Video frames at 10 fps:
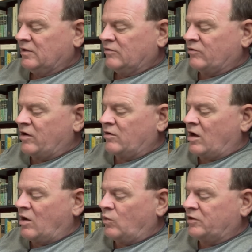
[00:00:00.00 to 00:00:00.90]

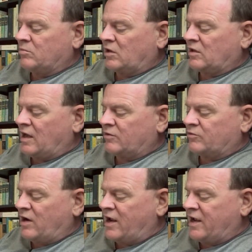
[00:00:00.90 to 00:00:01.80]
William
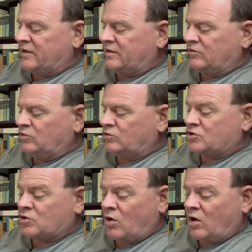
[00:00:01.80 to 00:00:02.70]
McLeod Rain, Luke
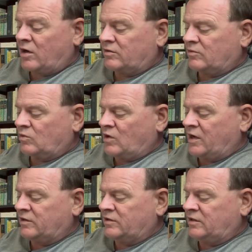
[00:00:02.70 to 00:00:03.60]
Short,
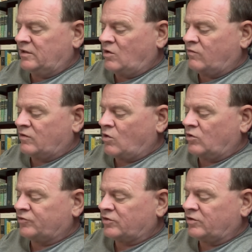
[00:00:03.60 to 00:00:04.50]
Wayne D.
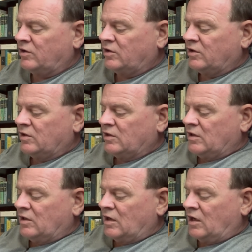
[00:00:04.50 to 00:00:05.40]
Overholzer,
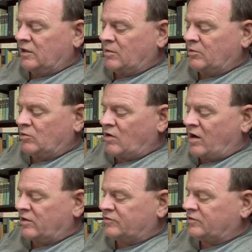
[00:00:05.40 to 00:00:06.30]
W.
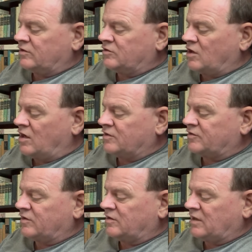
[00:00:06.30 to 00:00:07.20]
Ryerson
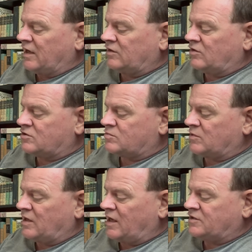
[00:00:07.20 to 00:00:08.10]
Johnson, Dan
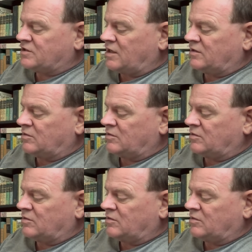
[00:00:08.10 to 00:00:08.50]
Cushman, H. A.